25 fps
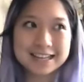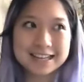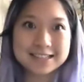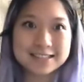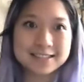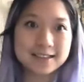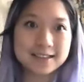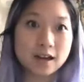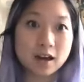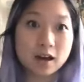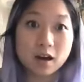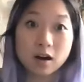
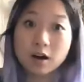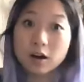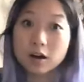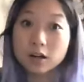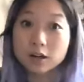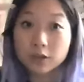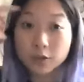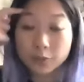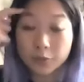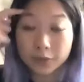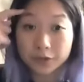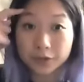it's
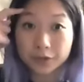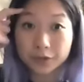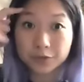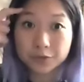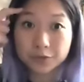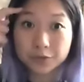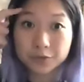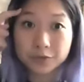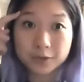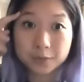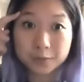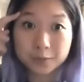all going
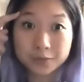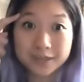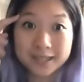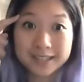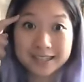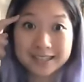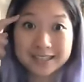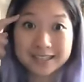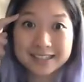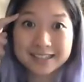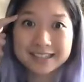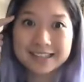through the
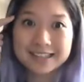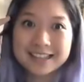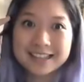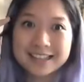brain